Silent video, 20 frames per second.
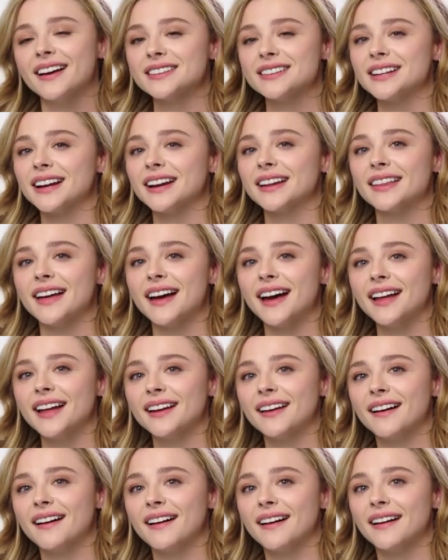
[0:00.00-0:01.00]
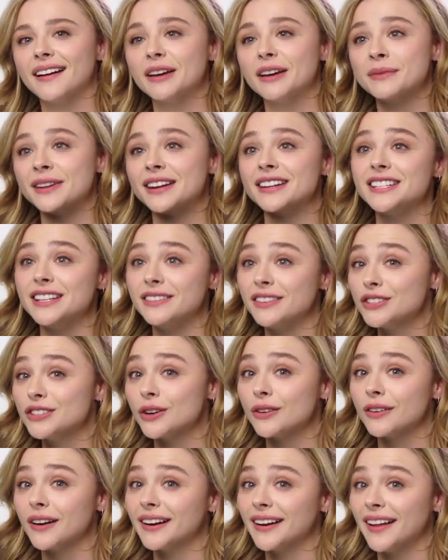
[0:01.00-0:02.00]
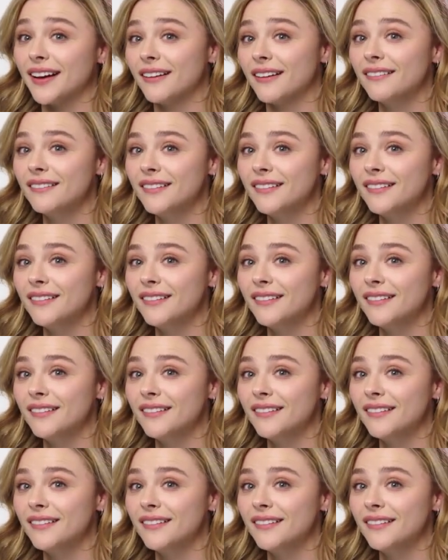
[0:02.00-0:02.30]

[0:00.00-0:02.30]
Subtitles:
Outside of that, I am in a TV show right now